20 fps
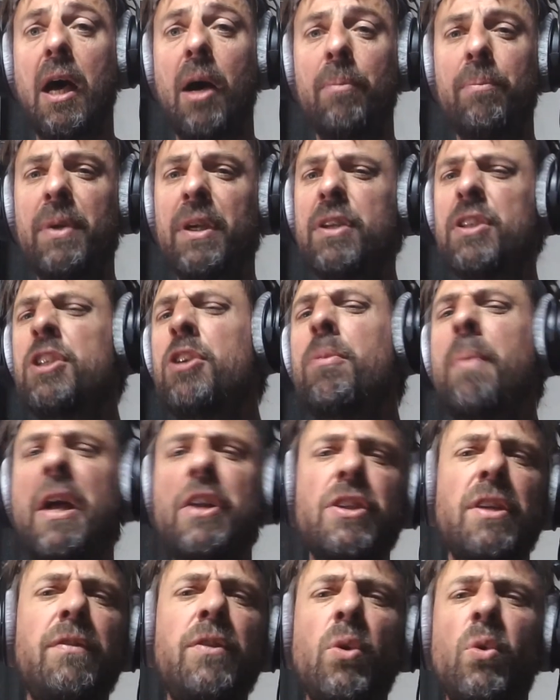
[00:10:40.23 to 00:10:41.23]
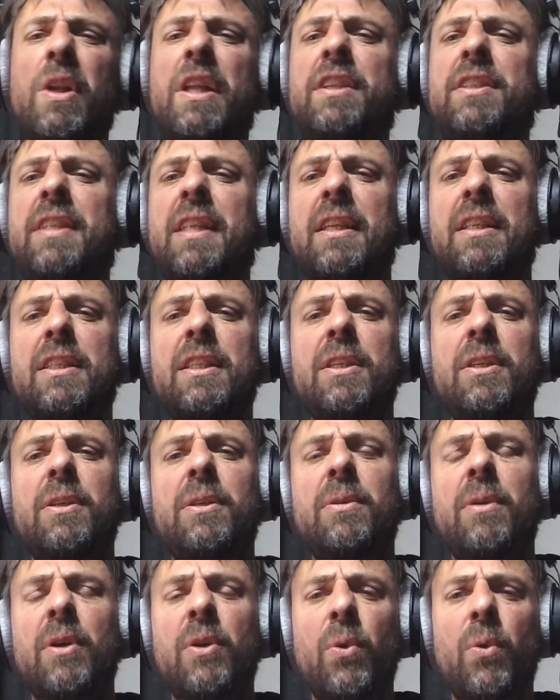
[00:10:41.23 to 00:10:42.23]
Because you imagine if you're listening
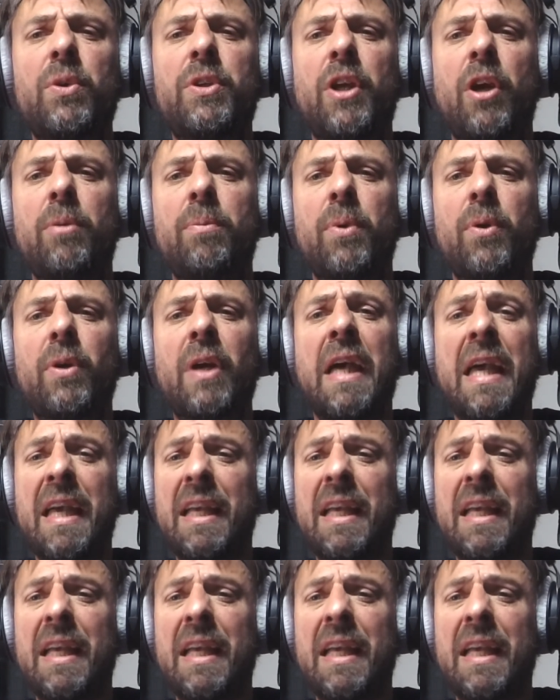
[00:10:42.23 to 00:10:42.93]
to an audiobook